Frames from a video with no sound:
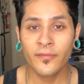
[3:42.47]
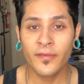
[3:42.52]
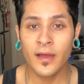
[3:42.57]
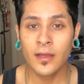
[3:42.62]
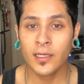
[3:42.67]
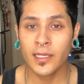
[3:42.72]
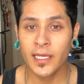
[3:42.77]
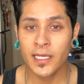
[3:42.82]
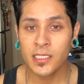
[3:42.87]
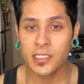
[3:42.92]

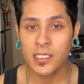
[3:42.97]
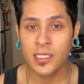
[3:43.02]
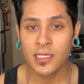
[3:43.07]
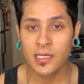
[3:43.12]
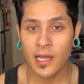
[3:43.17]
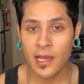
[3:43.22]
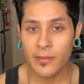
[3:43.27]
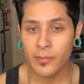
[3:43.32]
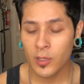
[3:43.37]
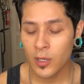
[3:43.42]

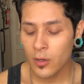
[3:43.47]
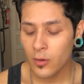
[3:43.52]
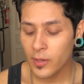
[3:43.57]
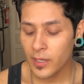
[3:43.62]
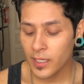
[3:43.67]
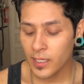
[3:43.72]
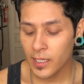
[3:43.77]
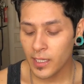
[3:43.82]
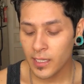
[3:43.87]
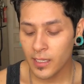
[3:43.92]
foundation, I'm
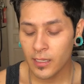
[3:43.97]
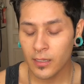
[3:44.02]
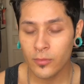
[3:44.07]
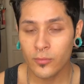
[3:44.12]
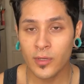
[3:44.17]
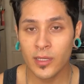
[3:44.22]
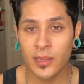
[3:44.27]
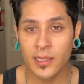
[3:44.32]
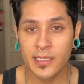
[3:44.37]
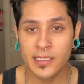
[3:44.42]
going in
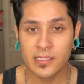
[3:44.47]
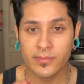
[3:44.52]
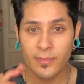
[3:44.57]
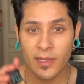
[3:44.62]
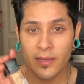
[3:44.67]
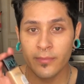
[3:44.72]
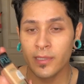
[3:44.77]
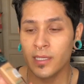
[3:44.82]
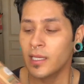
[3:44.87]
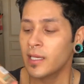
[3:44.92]
with this
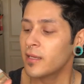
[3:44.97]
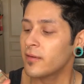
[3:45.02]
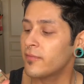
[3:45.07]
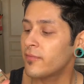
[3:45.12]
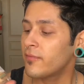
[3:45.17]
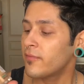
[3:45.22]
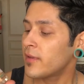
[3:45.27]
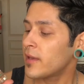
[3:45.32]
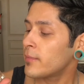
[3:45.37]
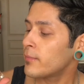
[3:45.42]
Maybelline
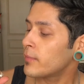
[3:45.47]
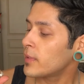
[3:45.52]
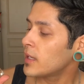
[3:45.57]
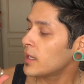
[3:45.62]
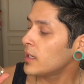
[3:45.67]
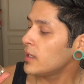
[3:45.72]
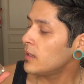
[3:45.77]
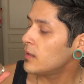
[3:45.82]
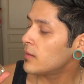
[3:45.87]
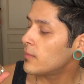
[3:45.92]
Fit
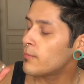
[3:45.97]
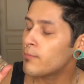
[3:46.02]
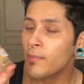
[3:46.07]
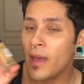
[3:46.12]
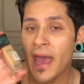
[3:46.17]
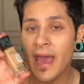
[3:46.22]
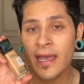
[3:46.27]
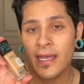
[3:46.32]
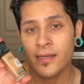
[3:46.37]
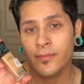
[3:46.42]
Me
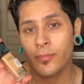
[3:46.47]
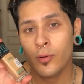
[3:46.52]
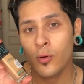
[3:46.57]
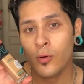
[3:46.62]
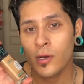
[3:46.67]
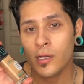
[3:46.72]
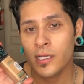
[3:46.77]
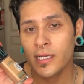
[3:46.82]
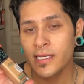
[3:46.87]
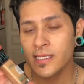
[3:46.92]
Matte and
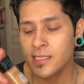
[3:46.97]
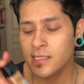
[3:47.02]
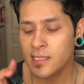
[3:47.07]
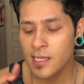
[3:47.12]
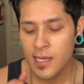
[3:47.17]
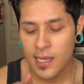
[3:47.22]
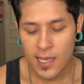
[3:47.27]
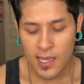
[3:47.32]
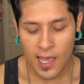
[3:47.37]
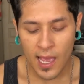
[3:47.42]
Poreless.
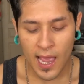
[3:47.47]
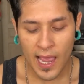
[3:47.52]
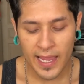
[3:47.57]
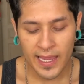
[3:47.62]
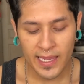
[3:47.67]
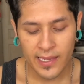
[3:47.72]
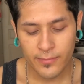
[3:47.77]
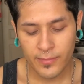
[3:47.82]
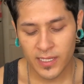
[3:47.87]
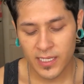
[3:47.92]
I
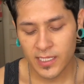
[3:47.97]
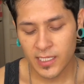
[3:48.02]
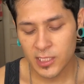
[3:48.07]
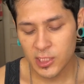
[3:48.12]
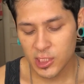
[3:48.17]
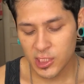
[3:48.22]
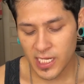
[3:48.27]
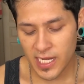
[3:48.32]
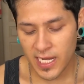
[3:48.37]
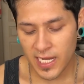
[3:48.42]
am in the
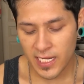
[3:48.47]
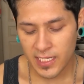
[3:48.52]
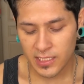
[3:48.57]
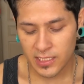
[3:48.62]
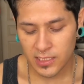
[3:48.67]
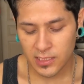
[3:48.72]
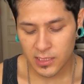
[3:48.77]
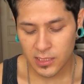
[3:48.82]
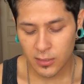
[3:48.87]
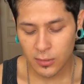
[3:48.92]

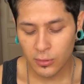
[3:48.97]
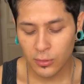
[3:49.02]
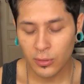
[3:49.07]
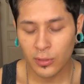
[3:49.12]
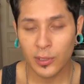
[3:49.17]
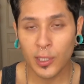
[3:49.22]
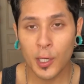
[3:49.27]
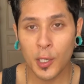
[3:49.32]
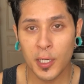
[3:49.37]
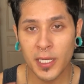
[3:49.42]
shade
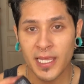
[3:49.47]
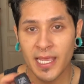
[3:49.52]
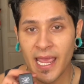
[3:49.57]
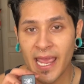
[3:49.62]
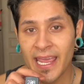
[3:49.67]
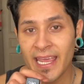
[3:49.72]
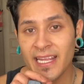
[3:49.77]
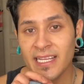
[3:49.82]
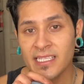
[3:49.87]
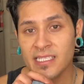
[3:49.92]

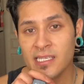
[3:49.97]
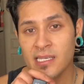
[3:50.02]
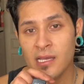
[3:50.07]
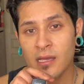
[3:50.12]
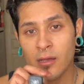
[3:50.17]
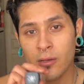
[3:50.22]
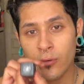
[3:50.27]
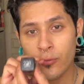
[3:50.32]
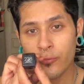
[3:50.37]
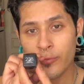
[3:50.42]
238
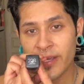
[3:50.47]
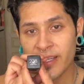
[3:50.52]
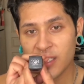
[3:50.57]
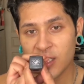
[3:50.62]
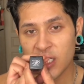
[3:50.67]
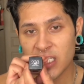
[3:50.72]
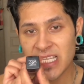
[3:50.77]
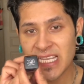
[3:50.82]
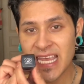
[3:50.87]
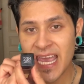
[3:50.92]

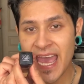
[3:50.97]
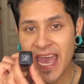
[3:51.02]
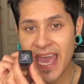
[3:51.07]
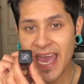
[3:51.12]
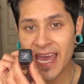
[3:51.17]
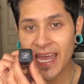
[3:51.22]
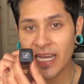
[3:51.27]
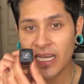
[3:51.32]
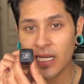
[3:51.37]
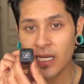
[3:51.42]
Rich
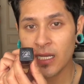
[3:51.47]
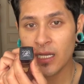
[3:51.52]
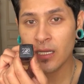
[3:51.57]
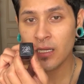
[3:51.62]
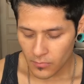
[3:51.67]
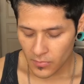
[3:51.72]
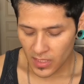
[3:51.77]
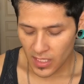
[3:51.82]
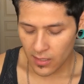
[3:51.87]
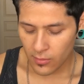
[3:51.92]
Tan.
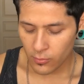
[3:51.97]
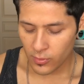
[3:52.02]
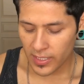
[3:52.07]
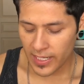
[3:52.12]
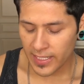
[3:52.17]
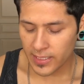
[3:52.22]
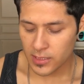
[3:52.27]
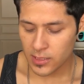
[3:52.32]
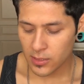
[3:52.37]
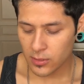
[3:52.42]
And what
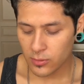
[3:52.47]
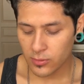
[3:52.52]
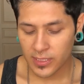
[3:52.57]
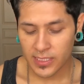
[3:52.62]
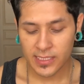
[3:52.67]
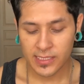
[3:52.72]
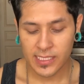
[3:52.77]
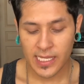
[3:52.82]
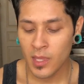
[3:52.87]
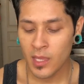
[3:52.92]
I do
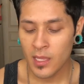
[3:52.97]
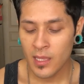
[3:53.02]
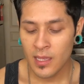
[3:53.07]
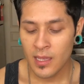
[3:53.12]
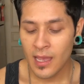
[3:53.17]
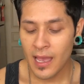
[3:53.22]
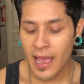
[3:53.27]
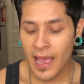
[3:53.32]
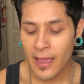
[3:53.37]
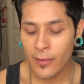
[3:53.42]
is
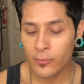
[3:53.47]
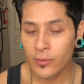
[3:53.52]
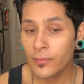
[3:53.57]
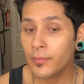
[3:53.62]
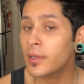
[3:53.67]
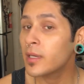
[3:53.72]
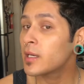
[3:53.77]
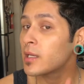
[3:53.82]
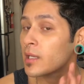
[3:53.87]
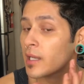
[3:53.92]
I will
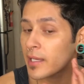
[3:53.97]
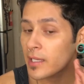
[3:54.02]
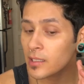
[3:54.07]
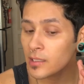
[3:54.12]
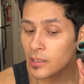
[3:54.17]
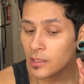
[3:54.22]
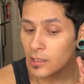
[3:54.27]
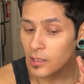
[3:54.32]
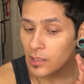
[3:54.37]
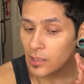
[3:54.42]
put like
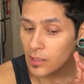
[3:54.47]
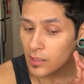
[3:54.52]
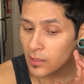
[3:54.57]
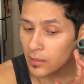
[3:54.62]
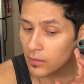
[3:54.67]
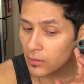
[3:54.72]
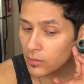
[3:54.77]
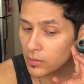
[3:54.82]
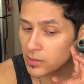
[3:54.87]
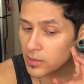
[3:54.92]

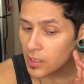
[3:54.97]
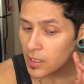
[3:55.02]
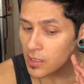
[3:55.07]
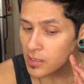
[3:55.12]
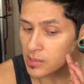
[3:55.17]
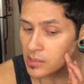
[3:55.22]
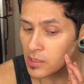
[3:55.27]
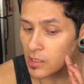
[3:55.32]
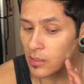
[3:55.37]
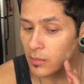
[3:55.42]
little
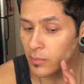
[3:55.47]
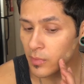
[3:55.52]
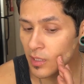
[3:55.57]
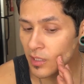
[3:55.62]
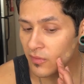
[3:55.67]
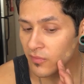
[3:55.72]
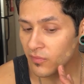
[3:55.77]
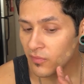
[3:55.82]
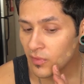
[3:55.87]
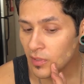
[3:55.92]
dots on
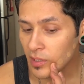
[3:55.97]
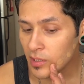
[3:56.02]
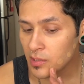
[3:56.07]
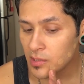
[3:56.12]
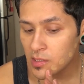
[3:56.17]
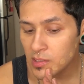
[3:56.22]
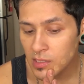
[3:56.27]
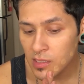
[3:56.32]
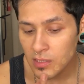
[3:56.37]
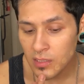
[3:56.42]
my
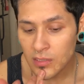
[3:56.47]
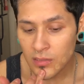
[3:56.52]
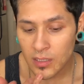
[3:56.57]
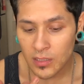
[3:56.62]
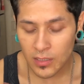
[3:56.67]
face,